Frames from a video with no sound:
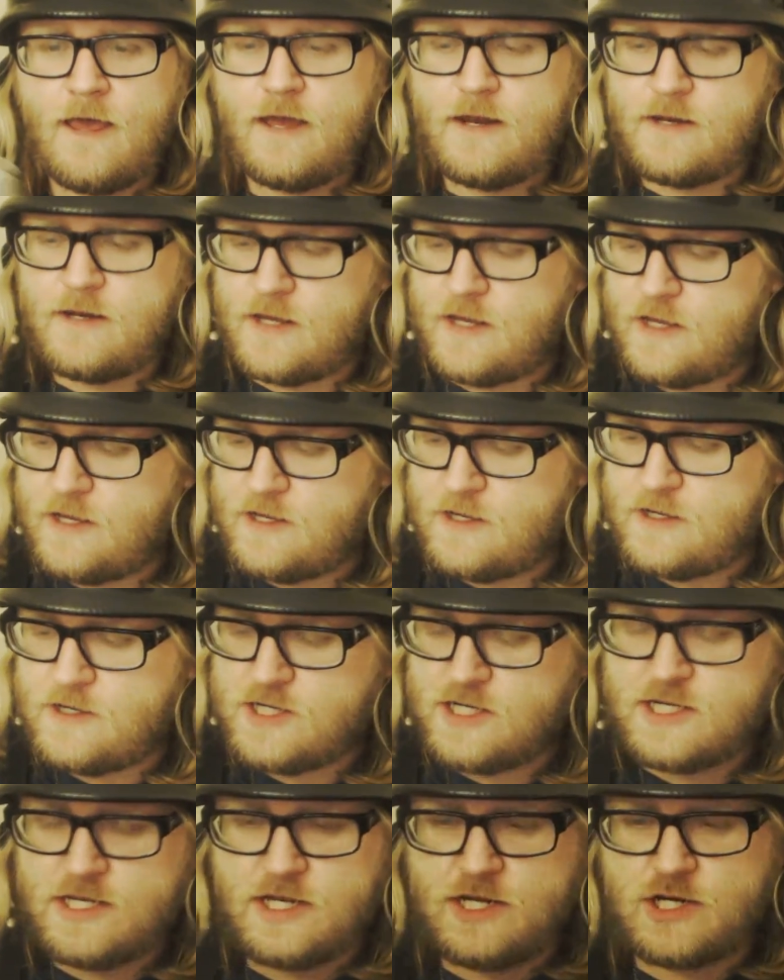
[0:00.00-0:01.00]
And
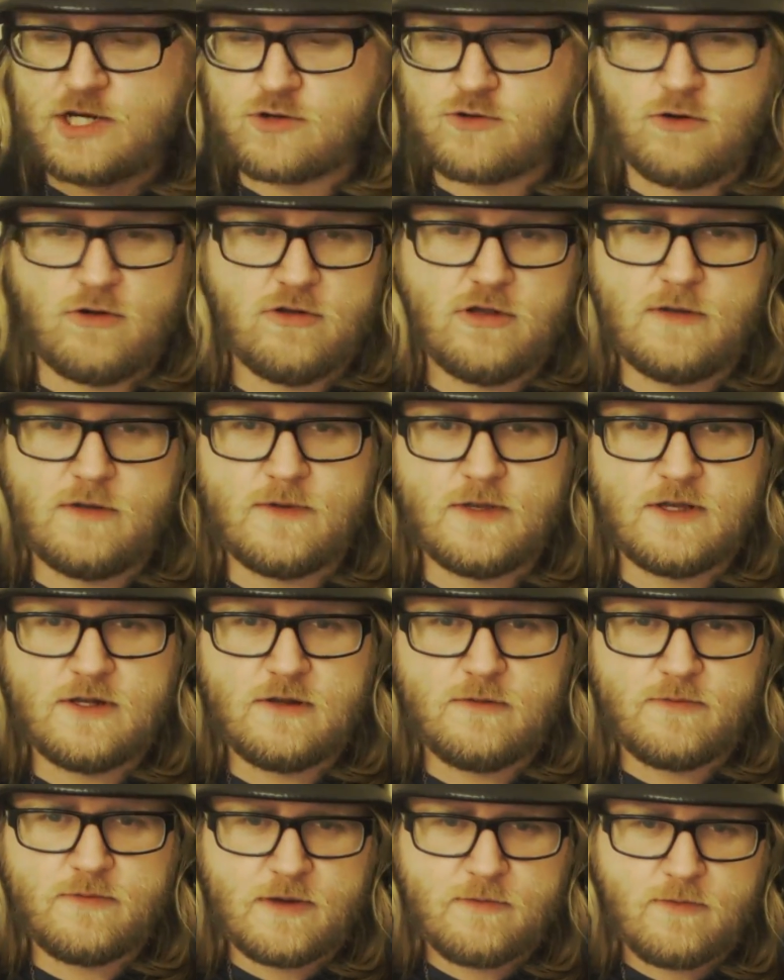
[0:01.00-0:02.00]
just to troll him a
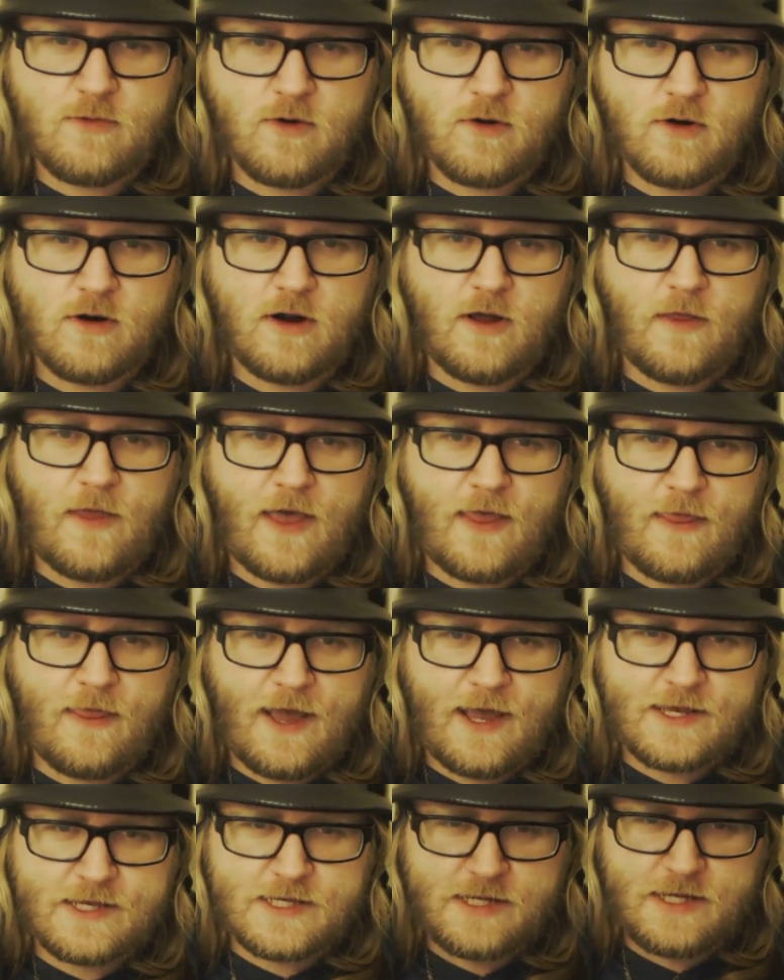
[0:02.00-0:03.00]
little bit more on that
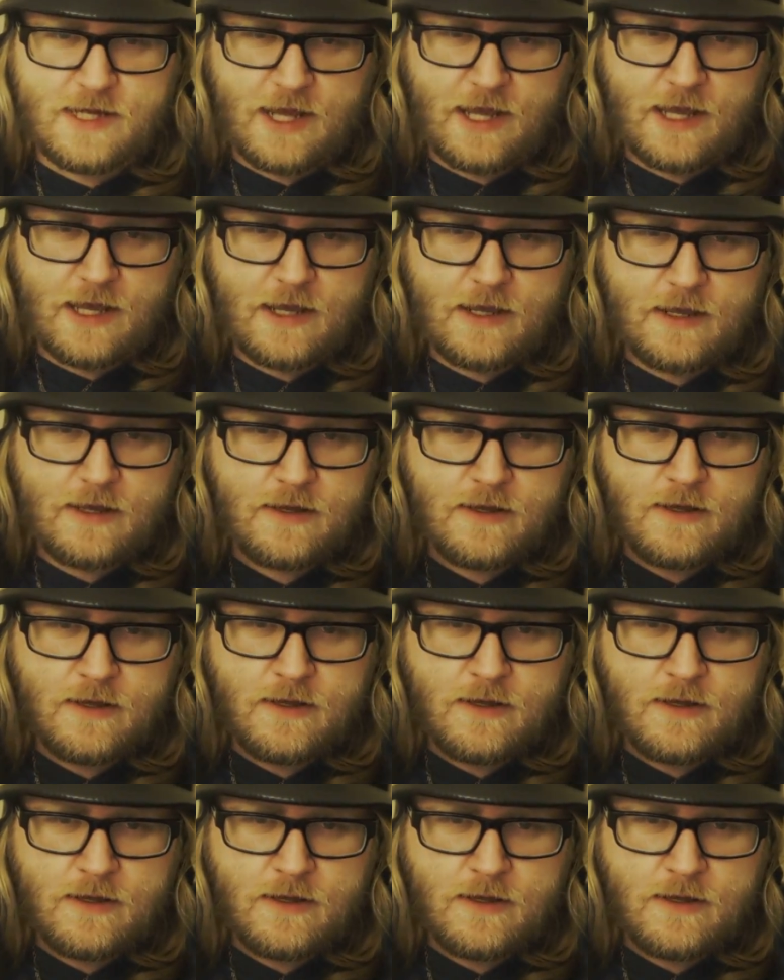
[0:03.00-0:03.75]
last day,